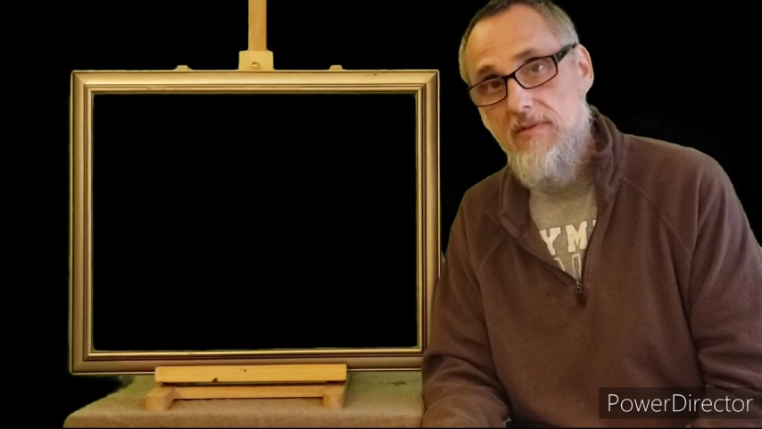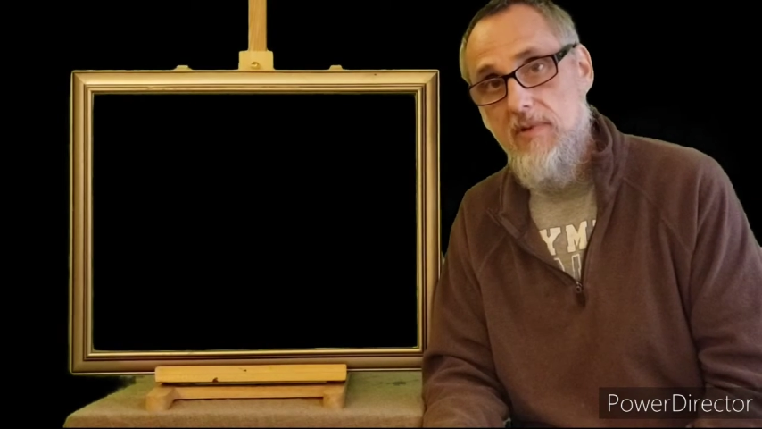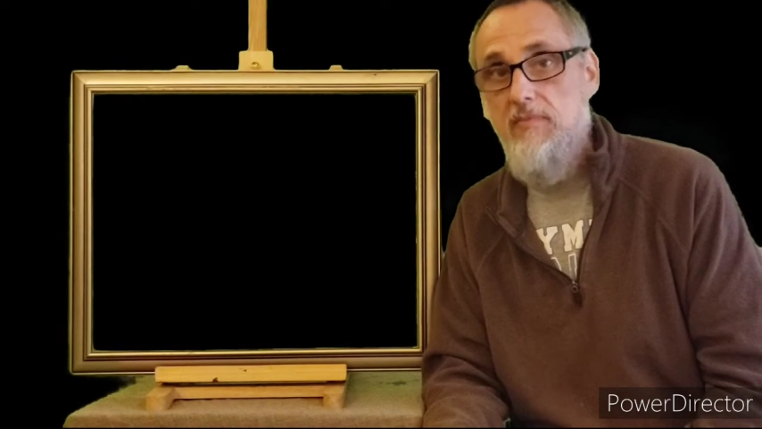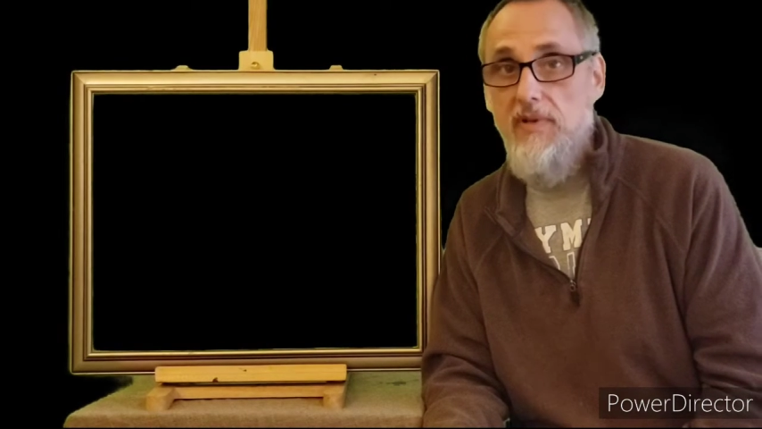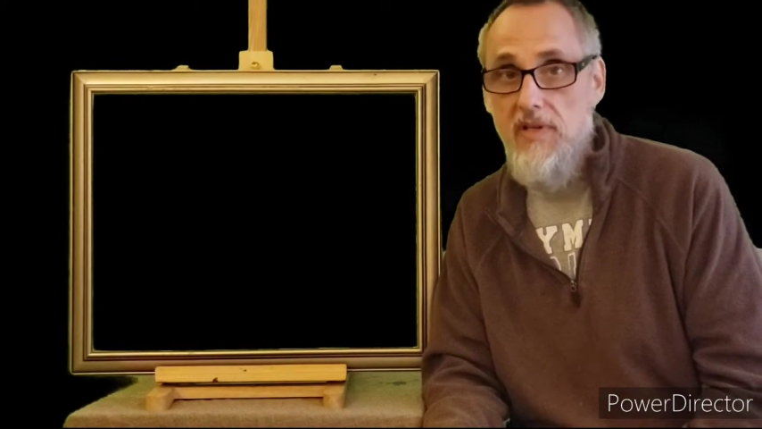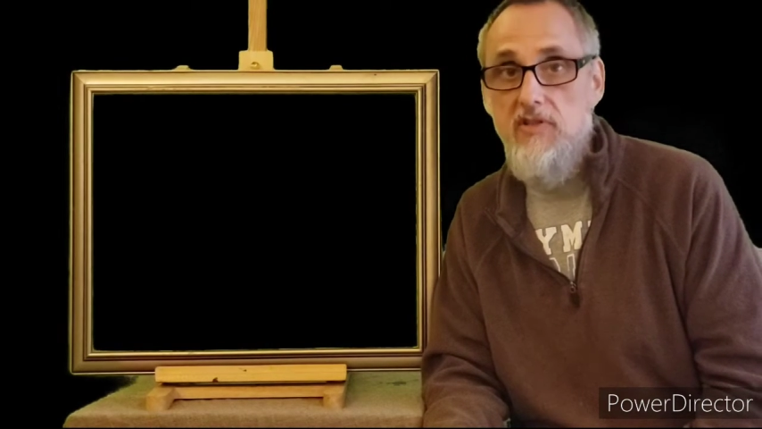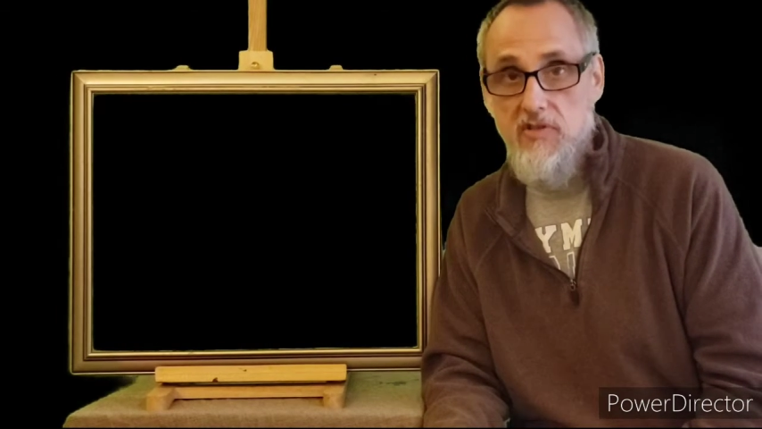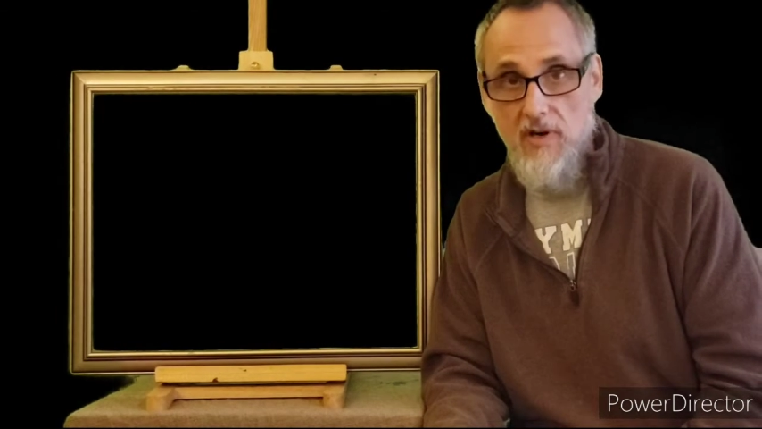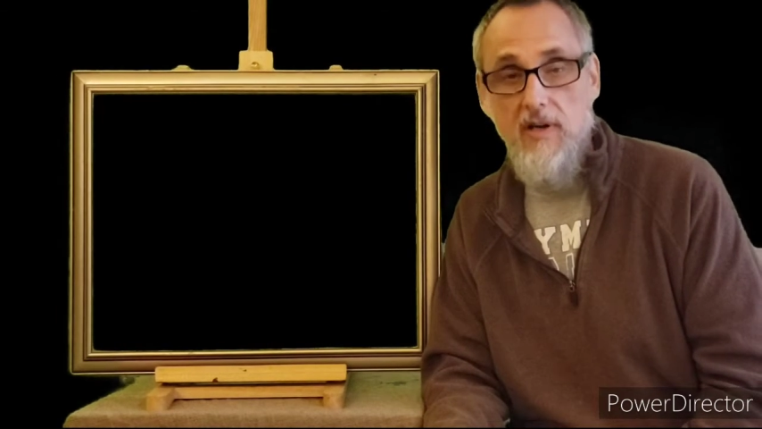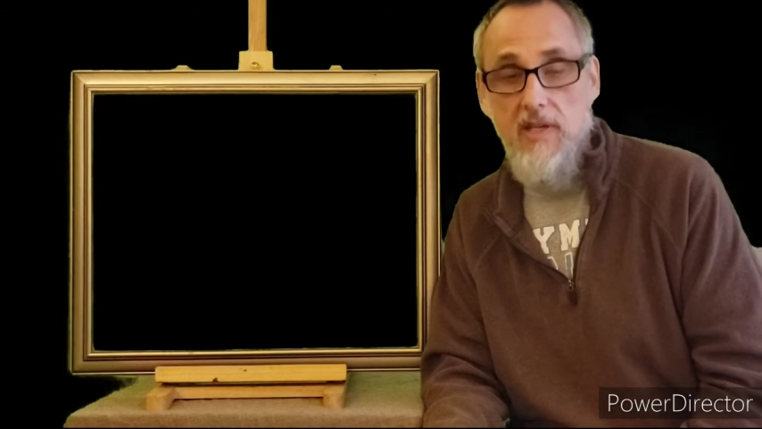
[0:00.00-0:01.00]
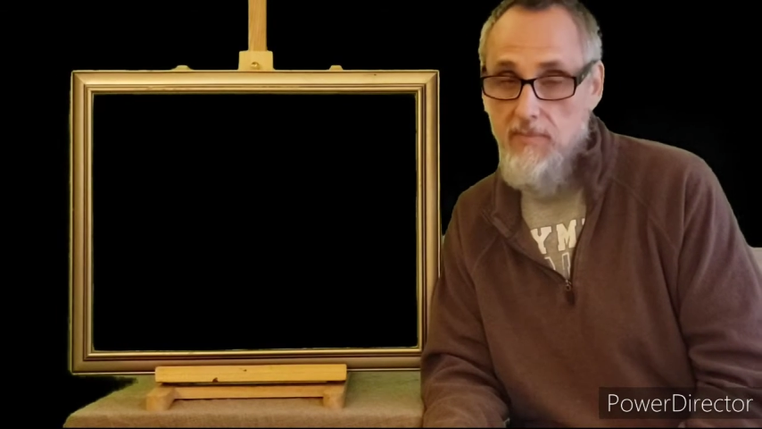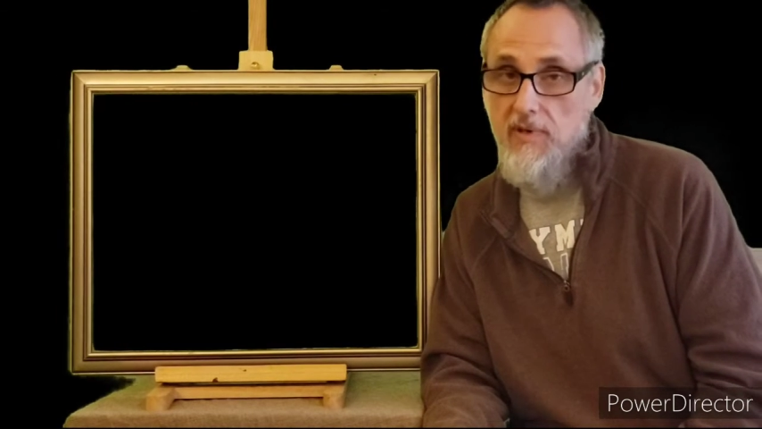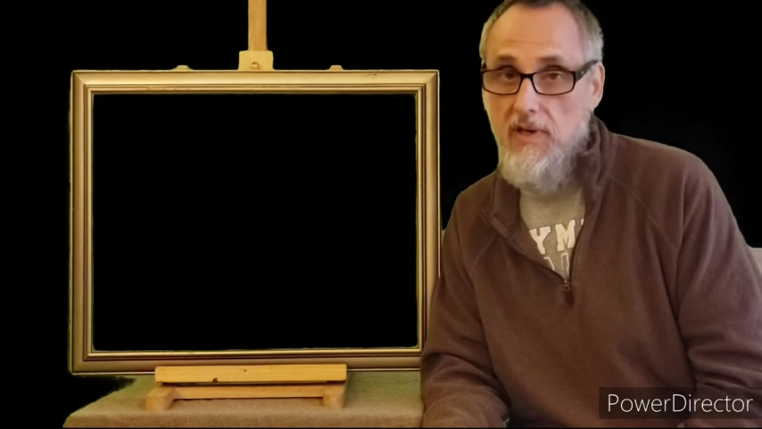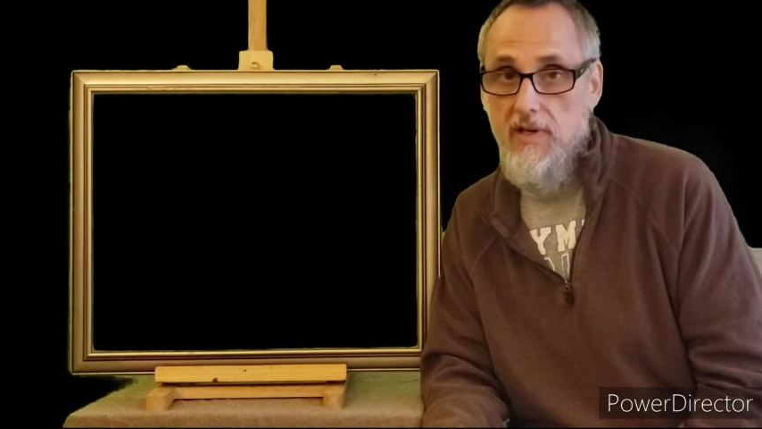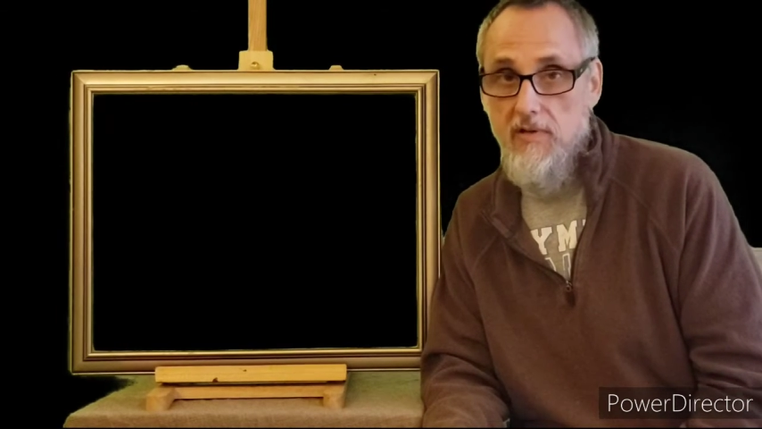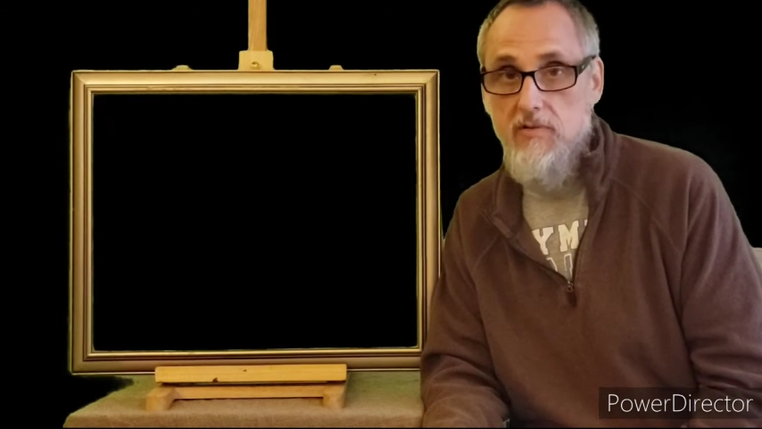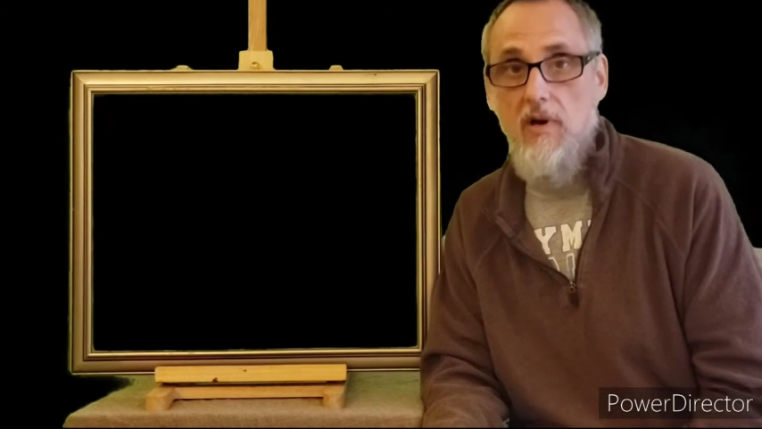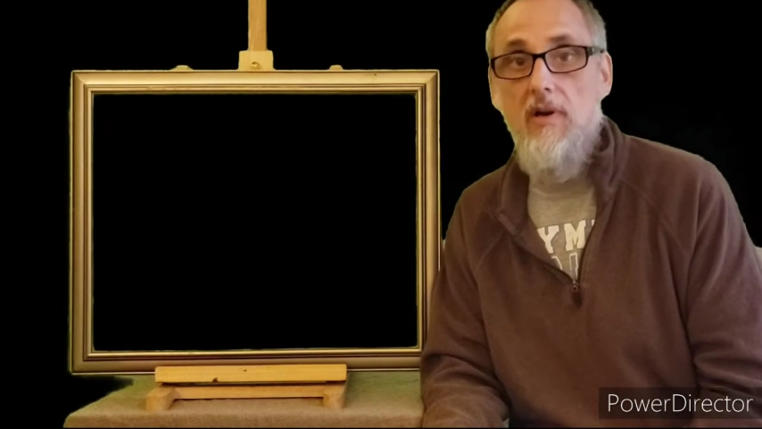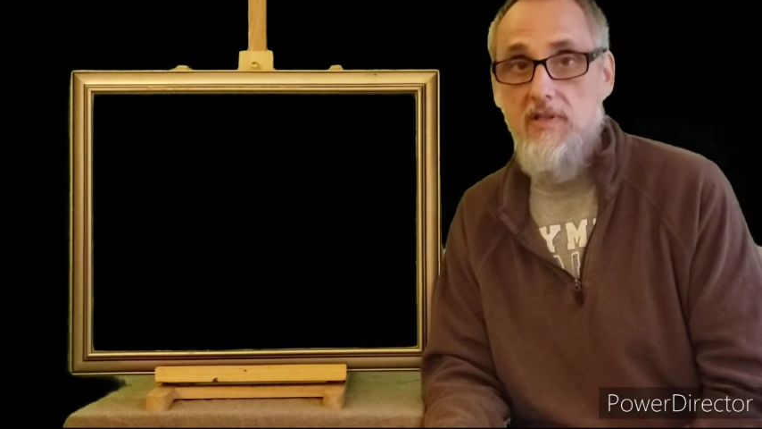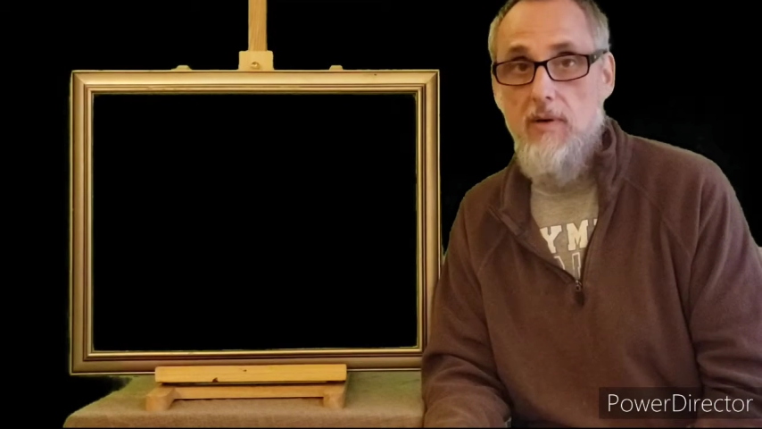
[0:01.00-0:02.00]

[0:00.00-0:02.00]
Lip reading: But please start keeping all your drawings.